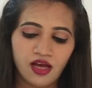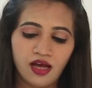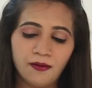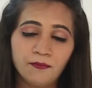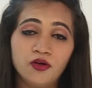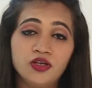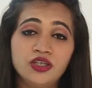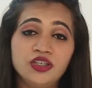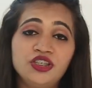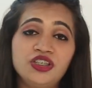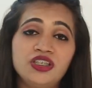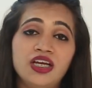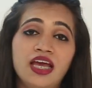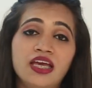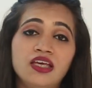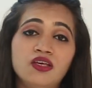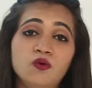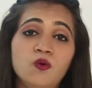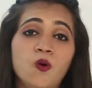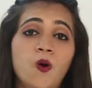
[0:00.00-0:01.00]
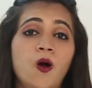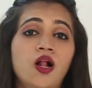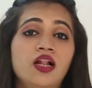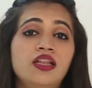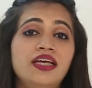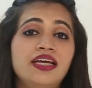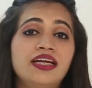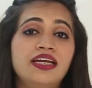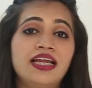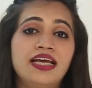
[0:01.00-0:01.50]
I'm gonna share you all
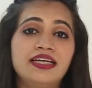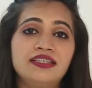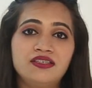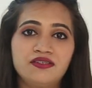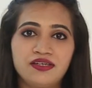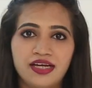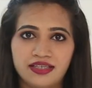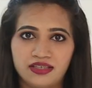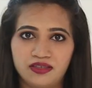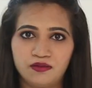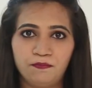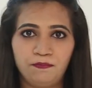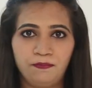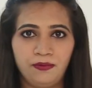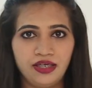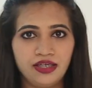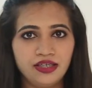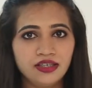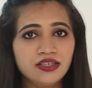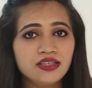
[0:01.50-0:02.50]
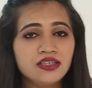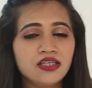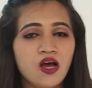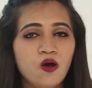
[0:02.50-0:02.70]
the Eggless recipes